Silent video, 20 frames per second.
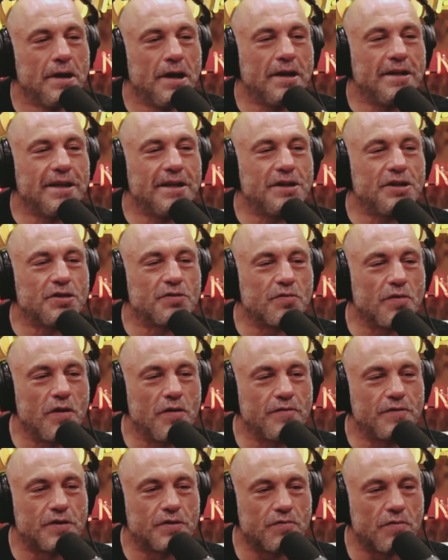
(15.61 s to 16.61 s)
and then
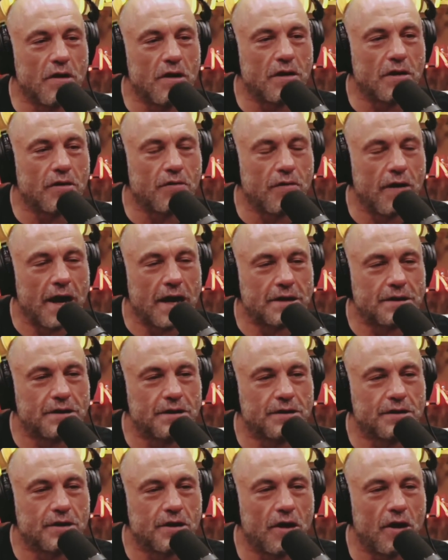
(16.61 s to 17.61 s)
drove drunk, crashed
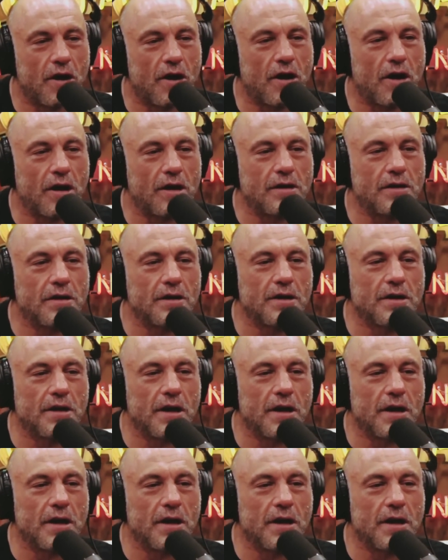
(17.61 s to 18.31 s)
his car,